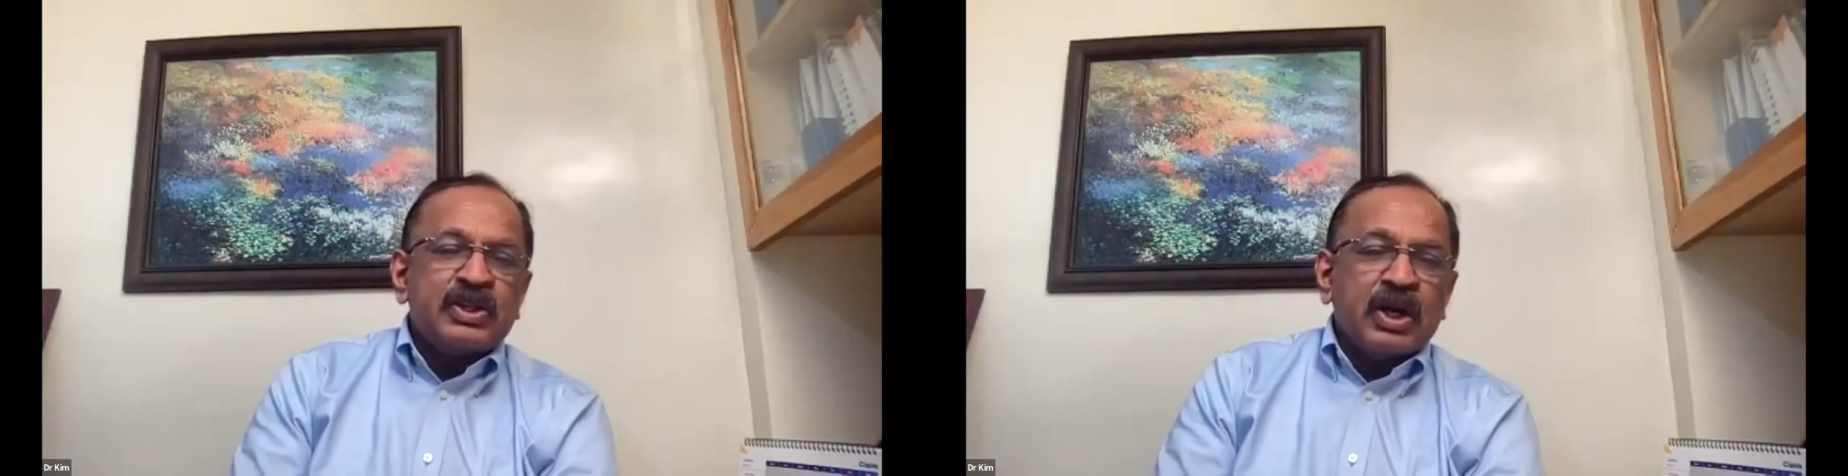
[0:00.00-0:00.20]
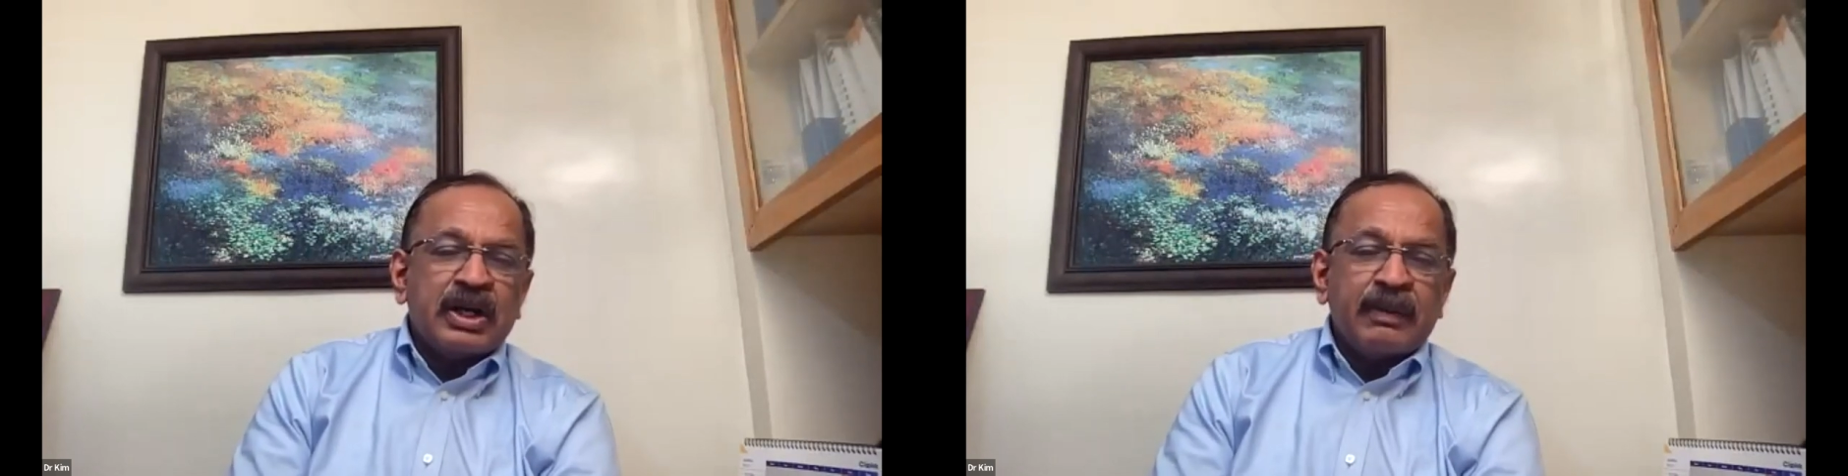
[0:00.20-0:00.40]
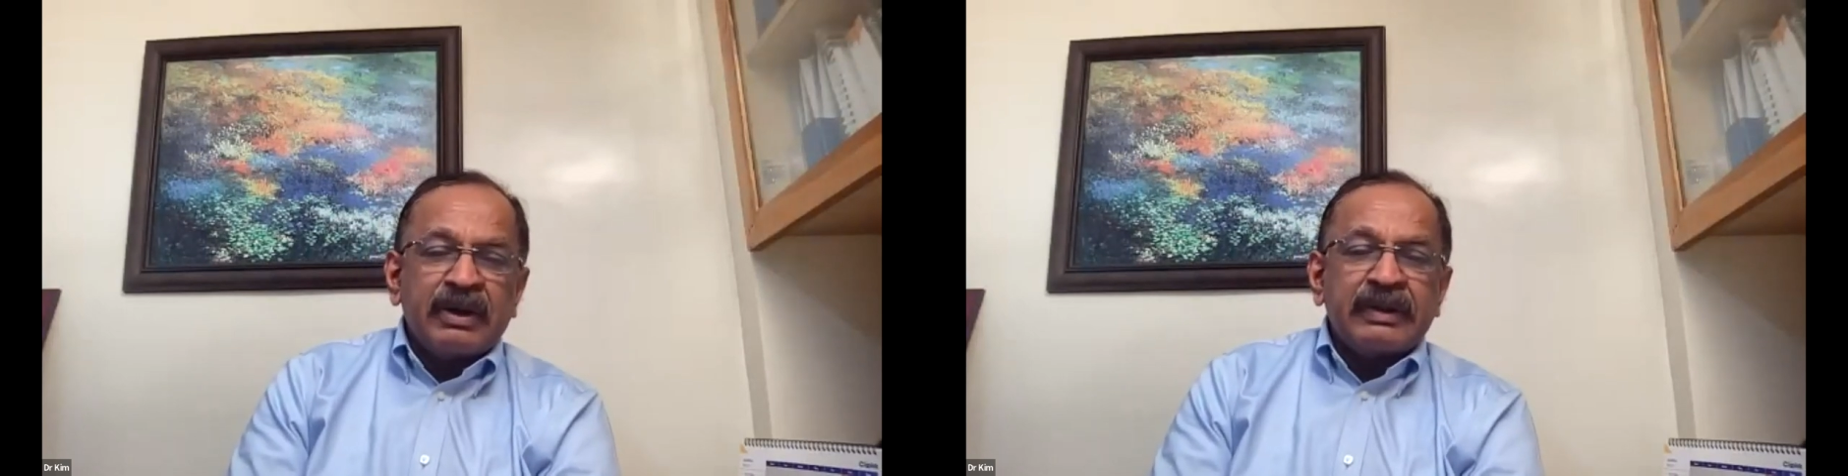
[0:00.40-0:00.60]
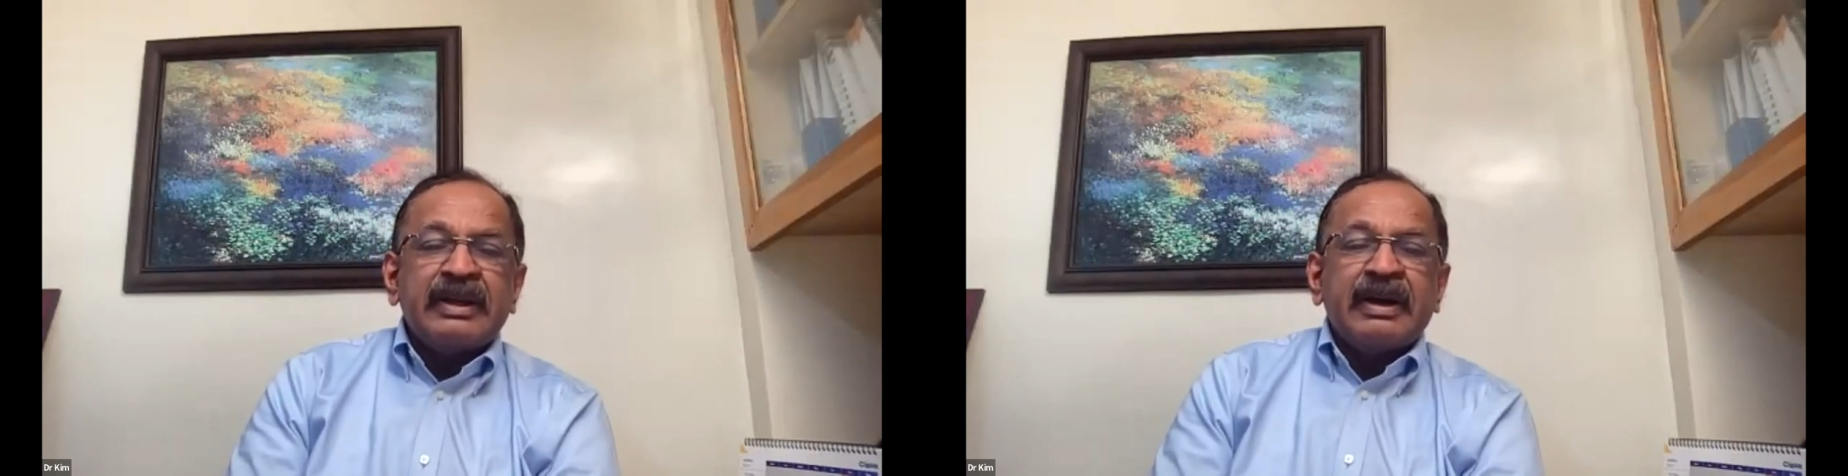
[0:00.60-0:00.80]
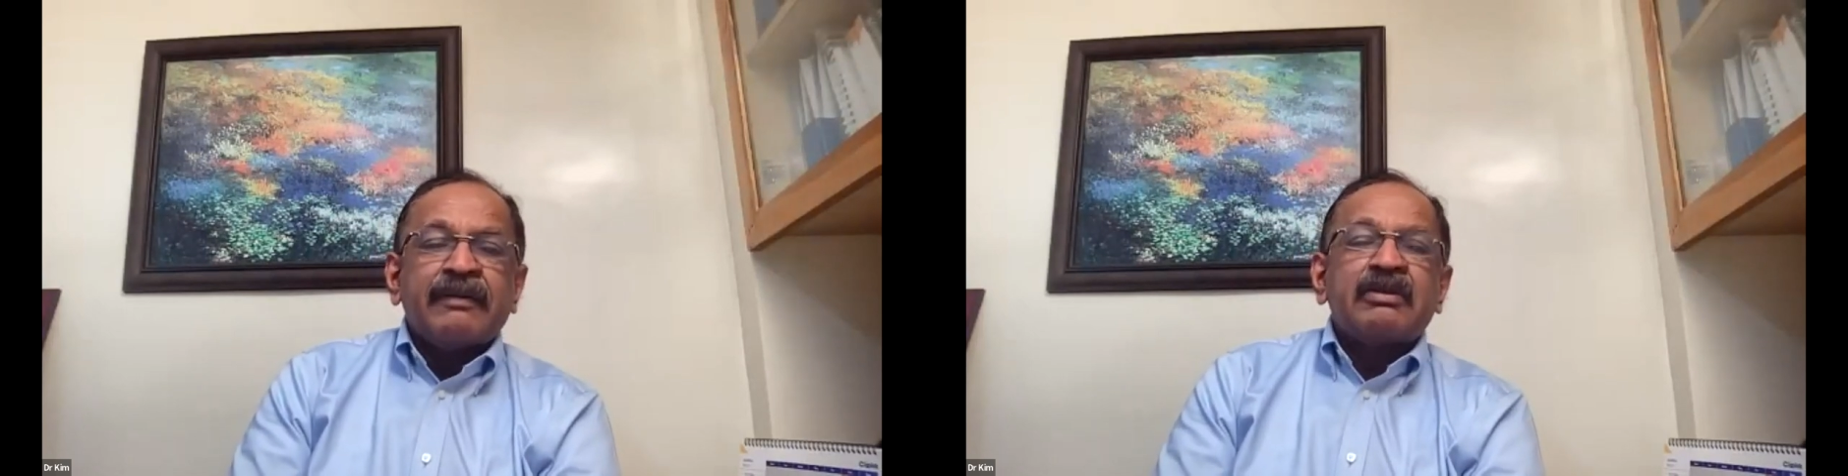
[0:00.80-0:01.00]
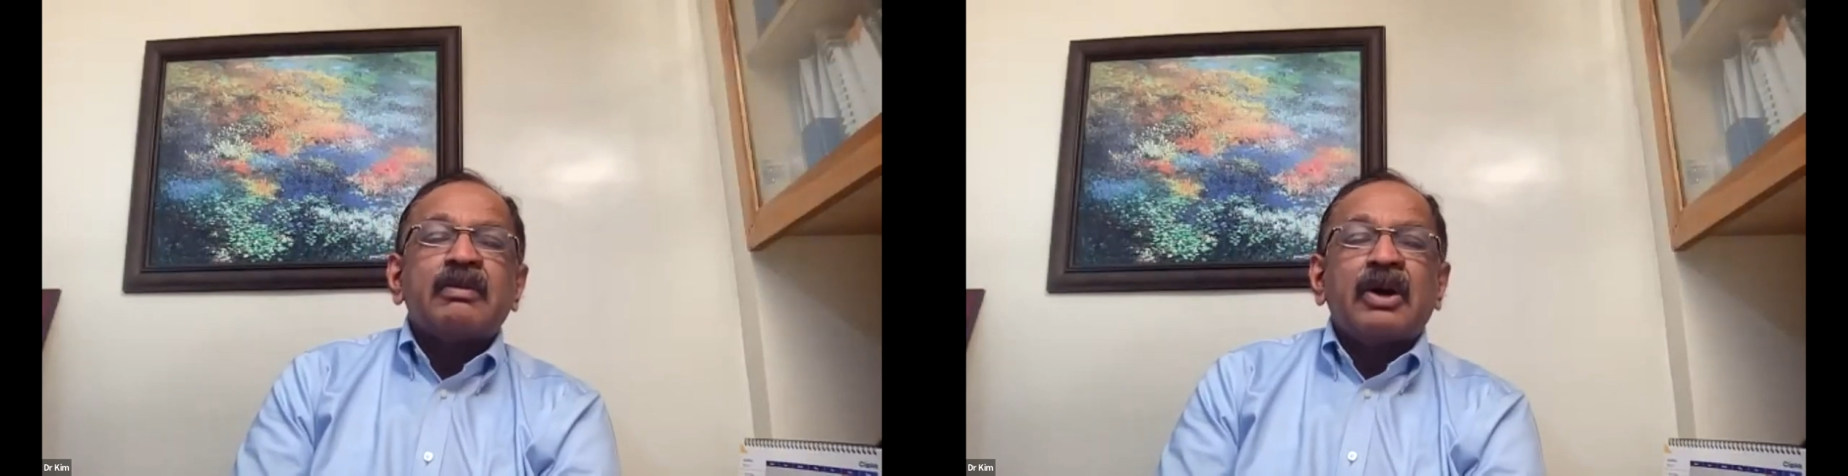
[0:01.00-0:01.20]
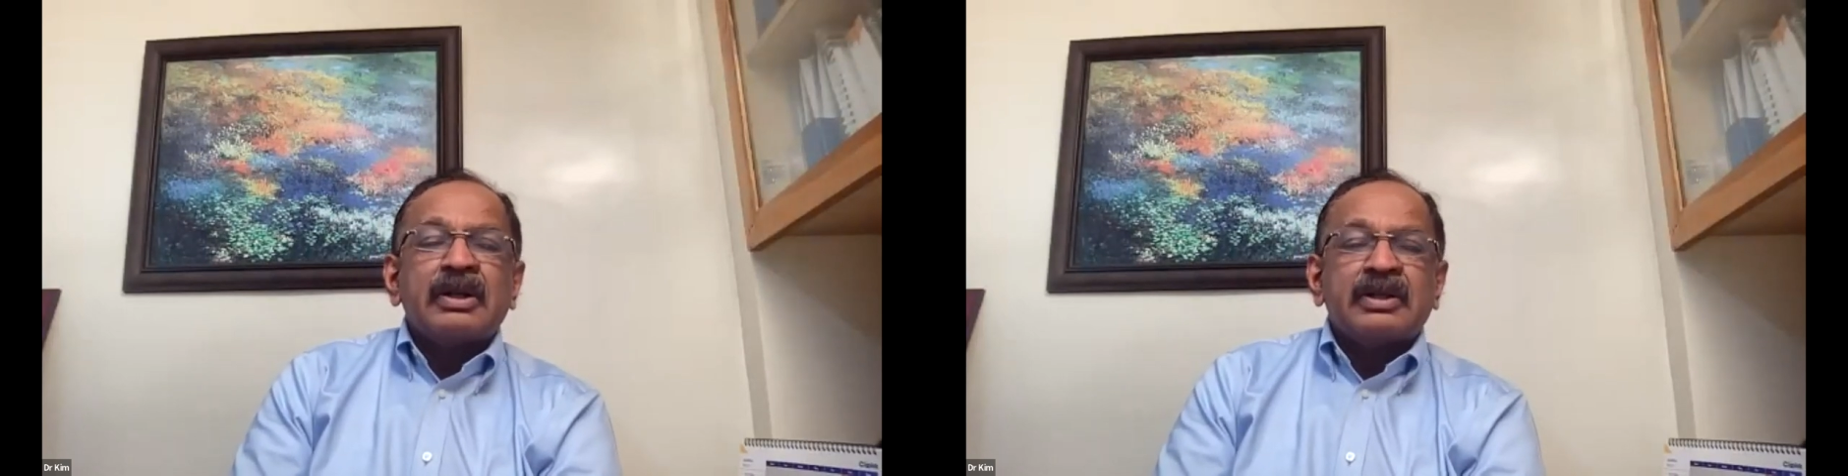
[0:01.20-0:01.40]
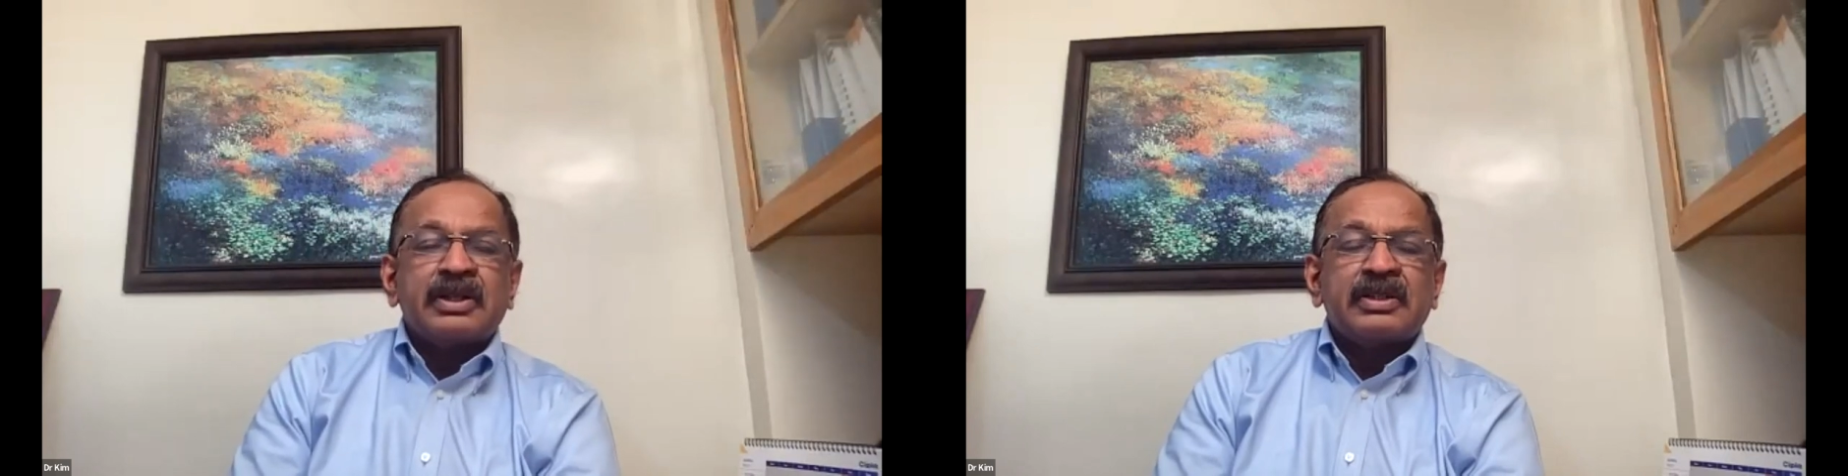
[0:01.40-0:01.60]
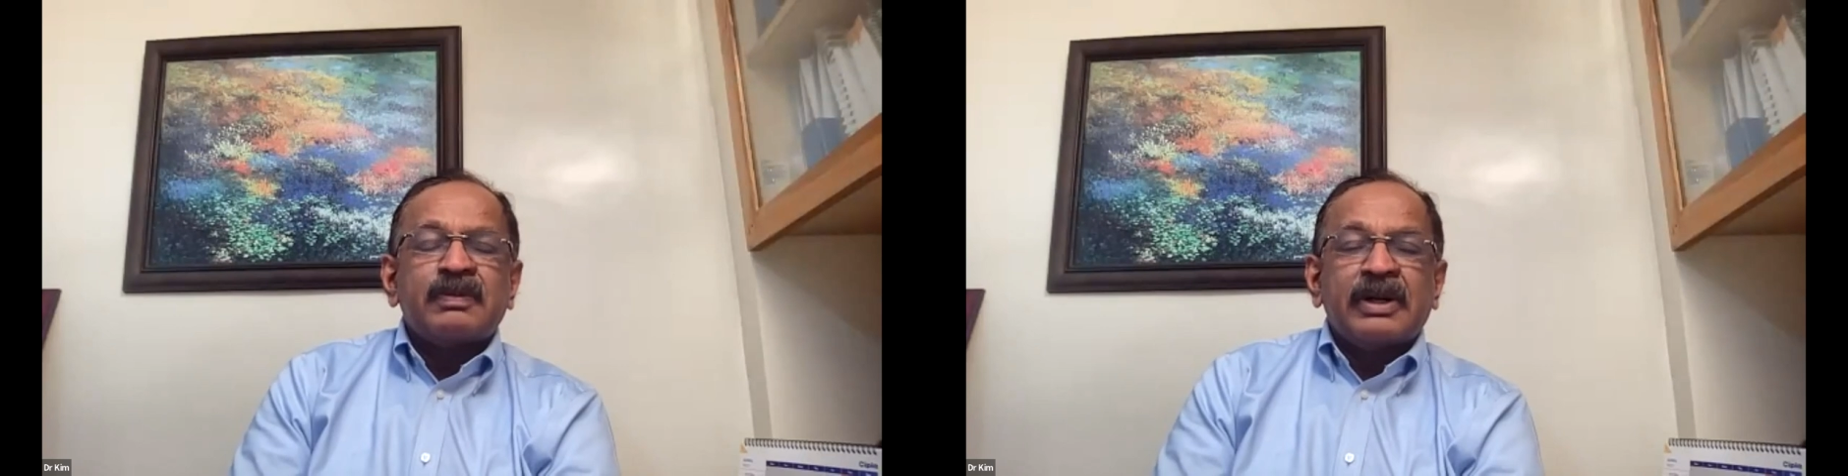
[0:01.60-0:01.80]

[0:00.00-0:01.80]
not among the ophthalmologists,